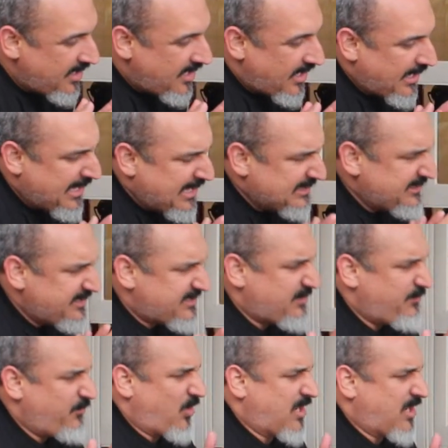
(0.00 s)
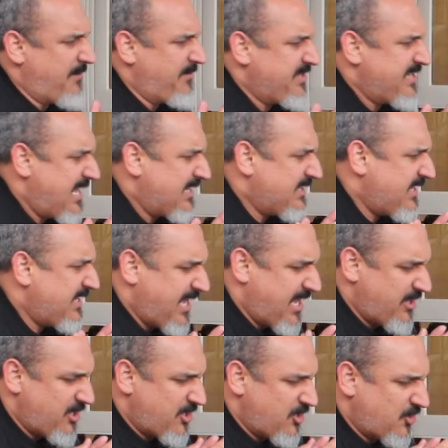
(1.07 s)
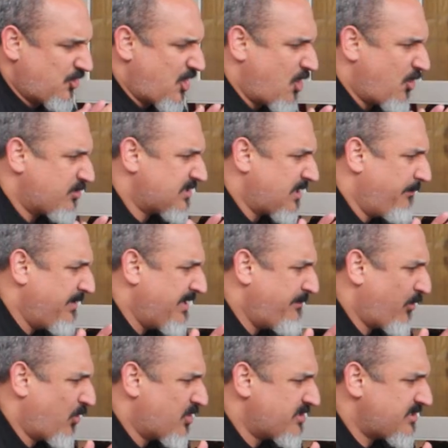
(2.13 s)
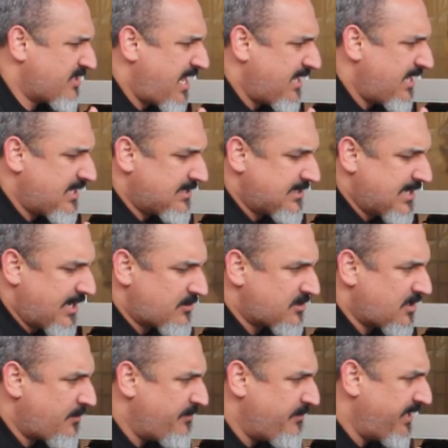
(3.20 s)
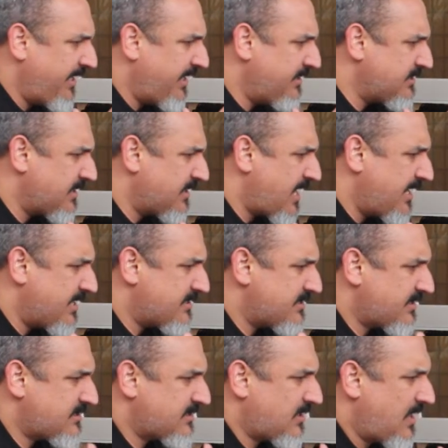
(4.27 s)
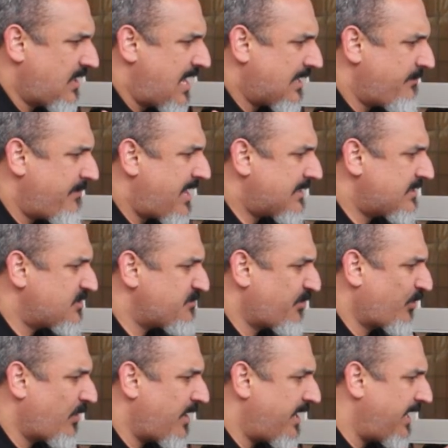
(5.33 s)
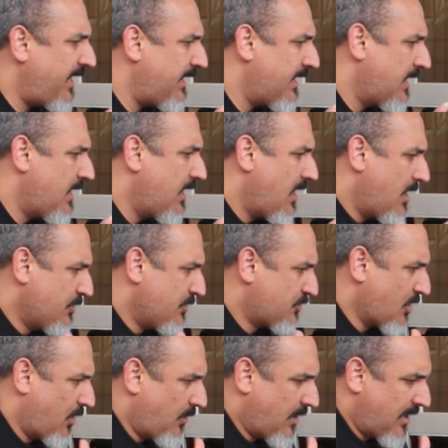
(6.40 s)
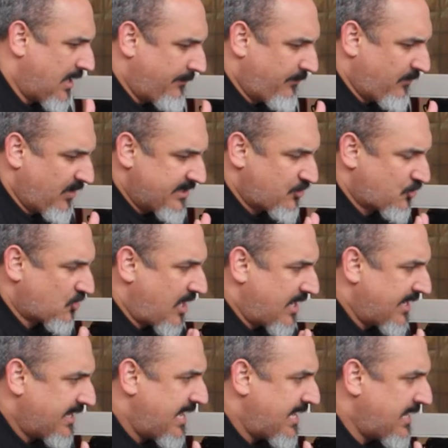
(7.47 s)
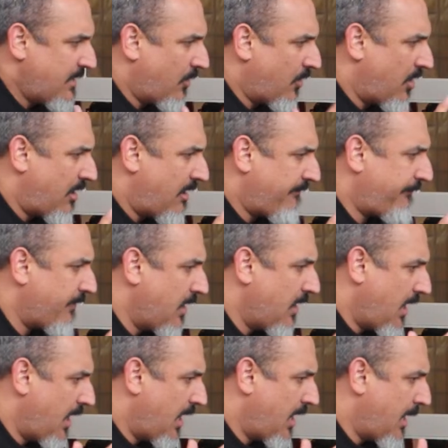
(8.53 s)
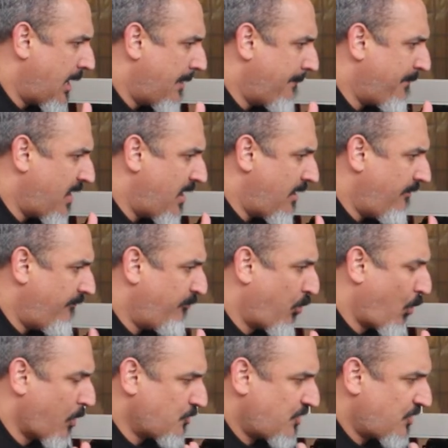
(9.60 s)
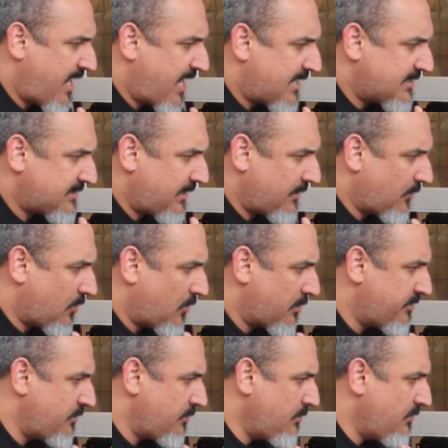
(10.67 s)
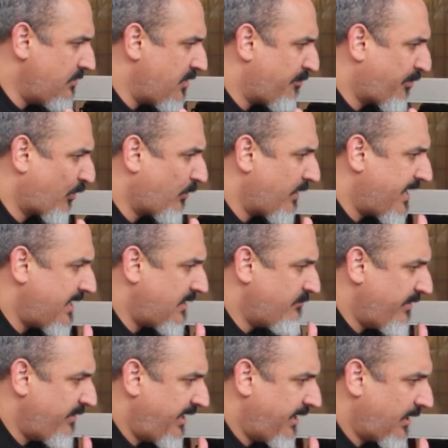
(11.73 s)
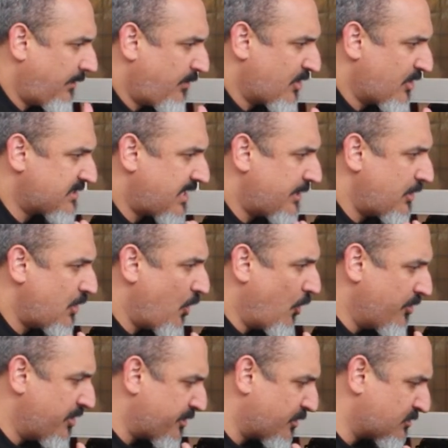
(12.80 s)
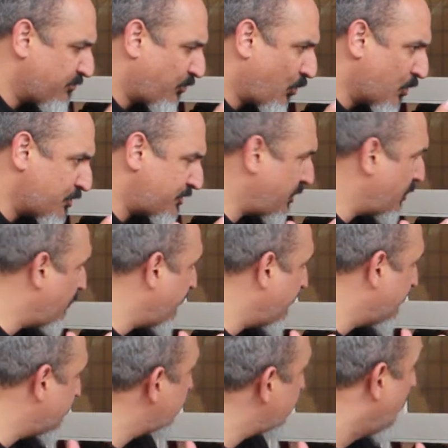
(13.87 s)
Listen, we're coming down to the end of the show. Some people are saying that there's a meeting tonight at 6 o'clock about this parade. So let's try to get you off of Porchcast and onto the parade meeting, because I know that there's Porchtonians